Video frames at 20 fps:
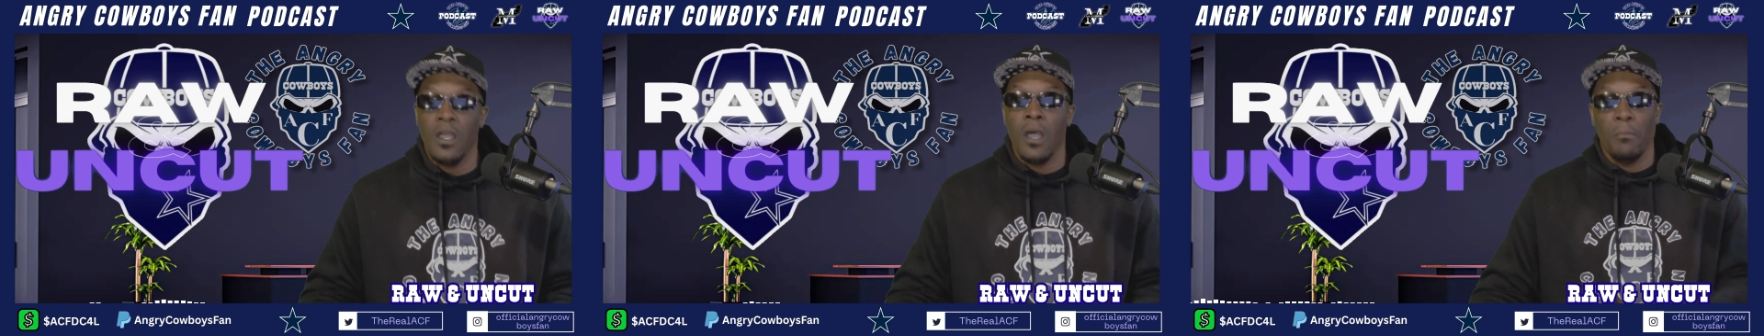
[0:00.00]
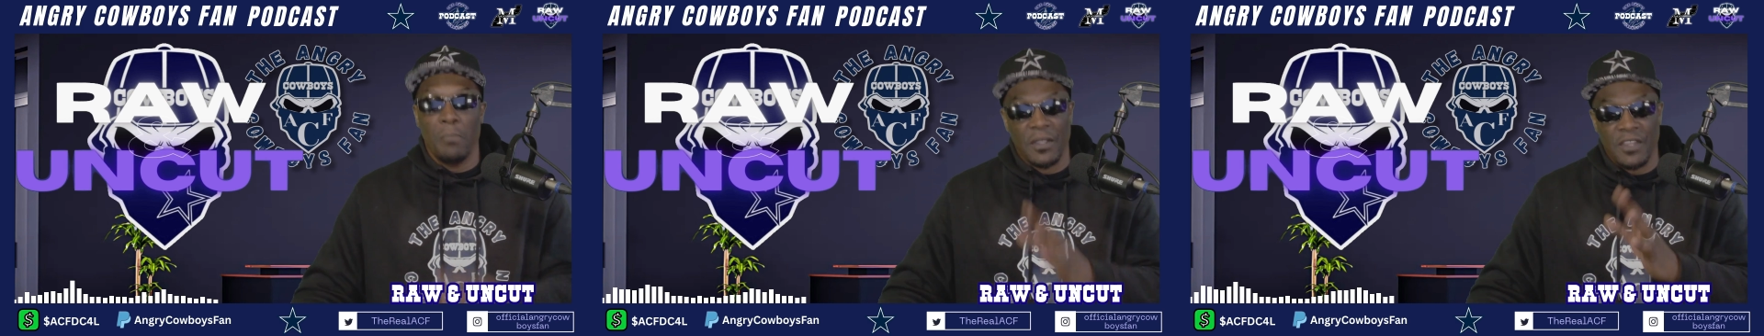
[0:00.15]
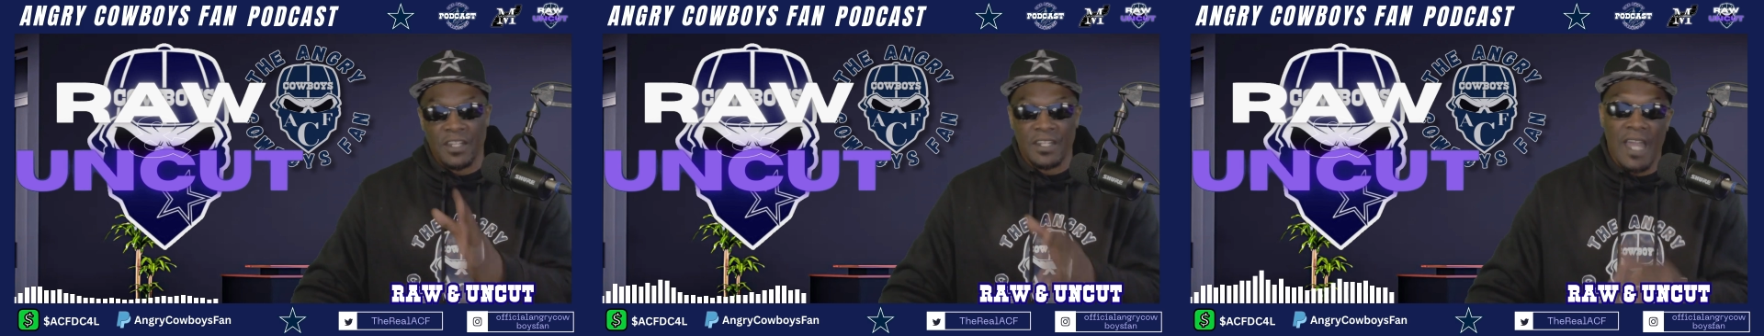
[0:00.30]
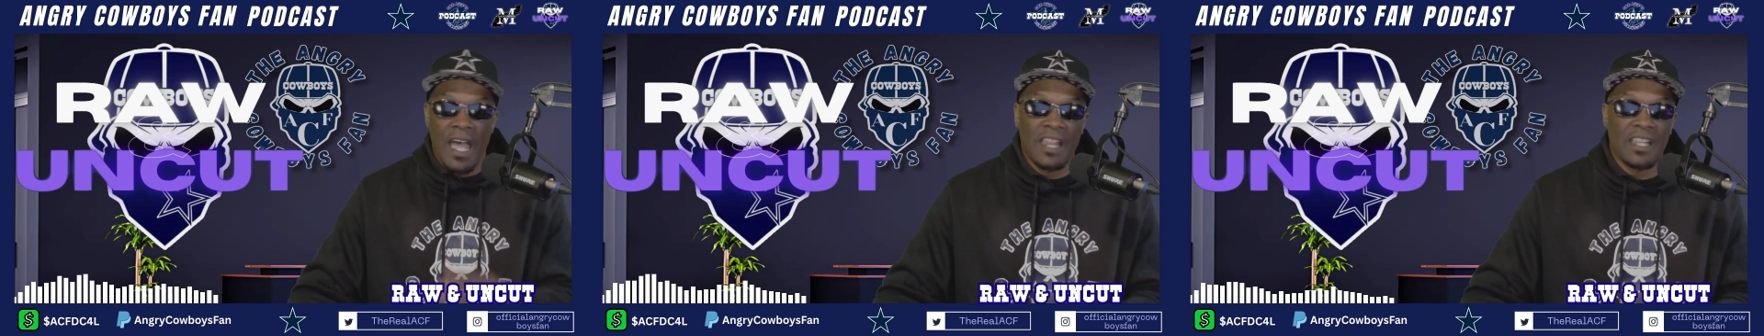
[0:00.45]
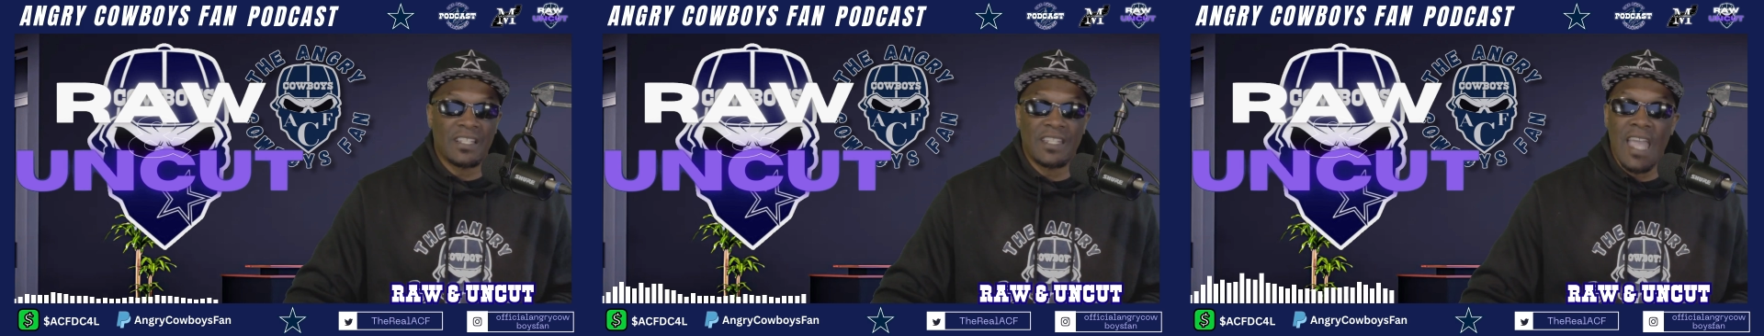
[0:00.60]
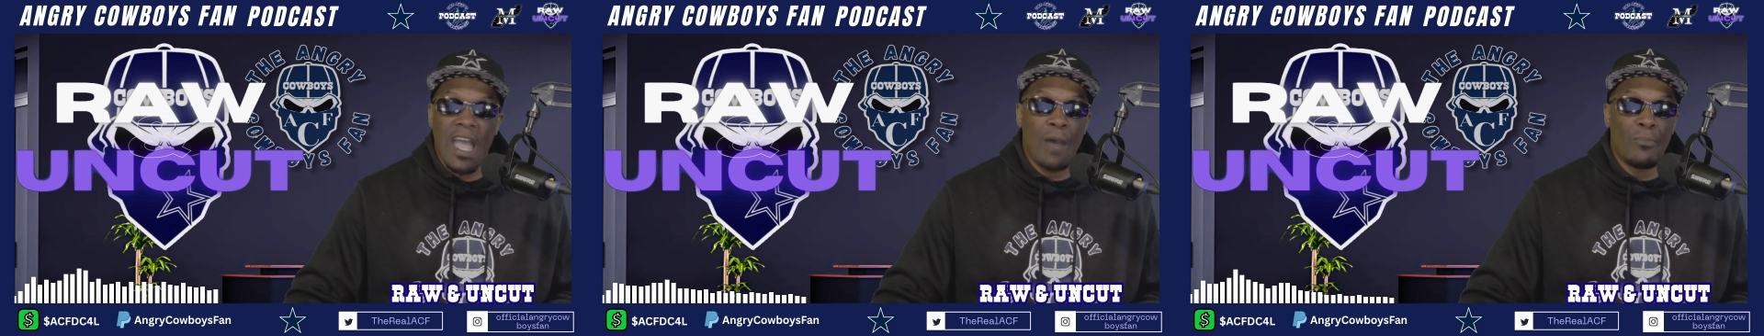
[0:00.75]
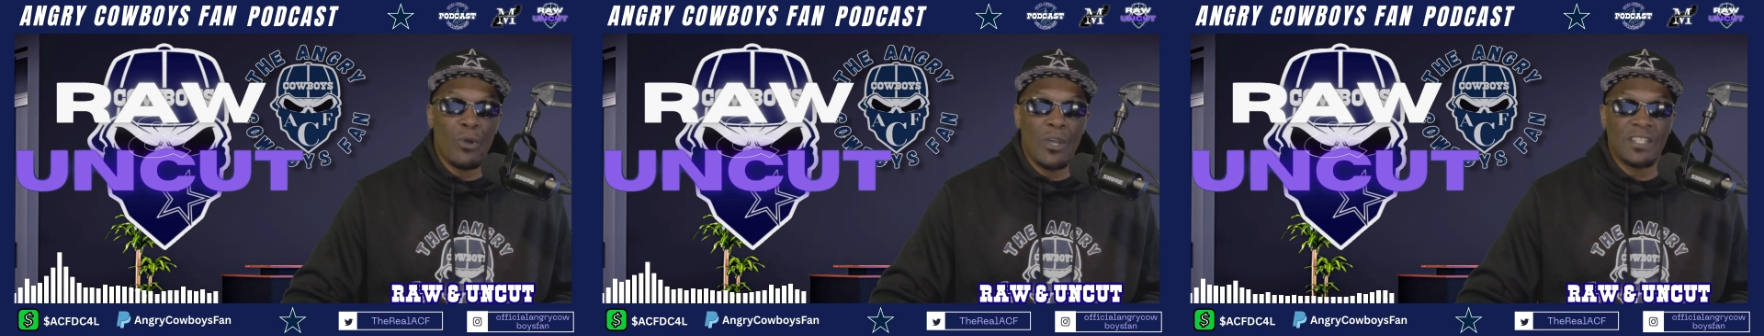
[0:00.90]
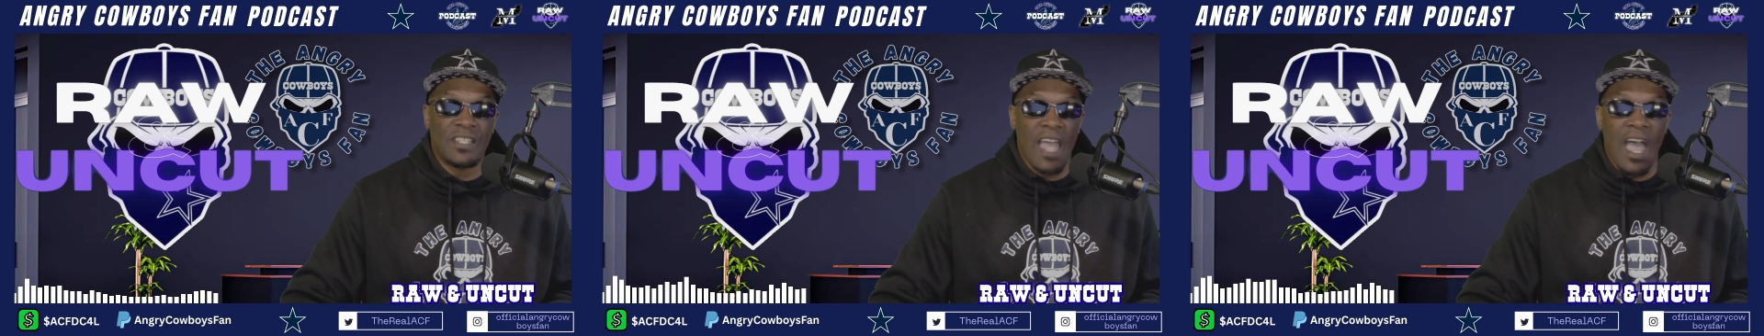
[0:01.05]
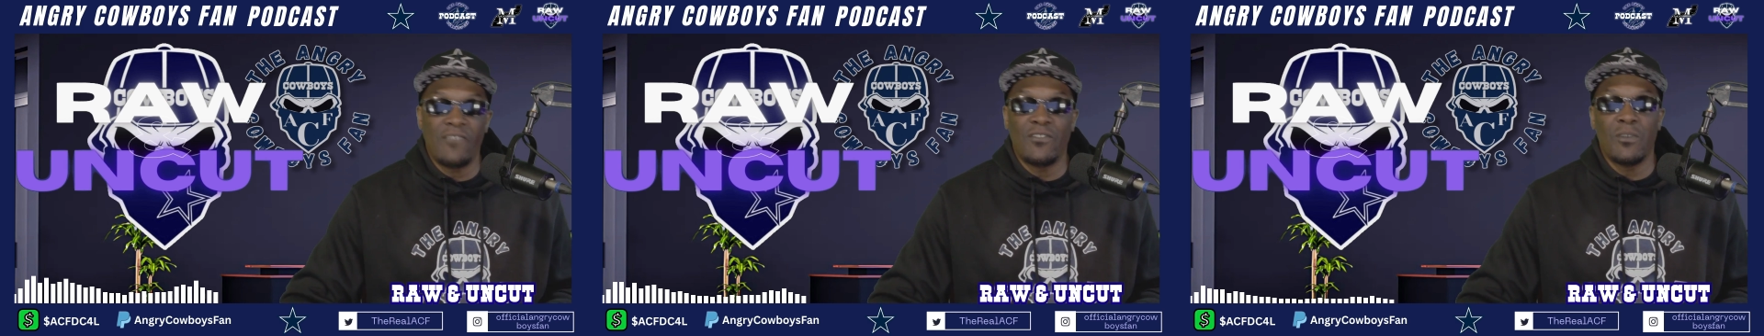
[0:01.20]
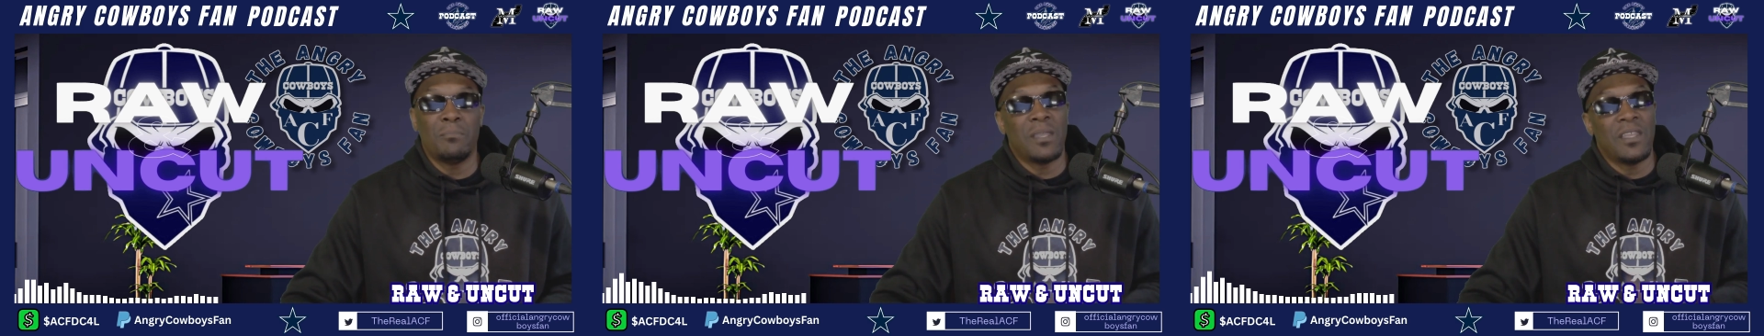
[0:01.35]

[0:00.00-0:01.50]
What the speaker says: But the Dallas Cowboys haven't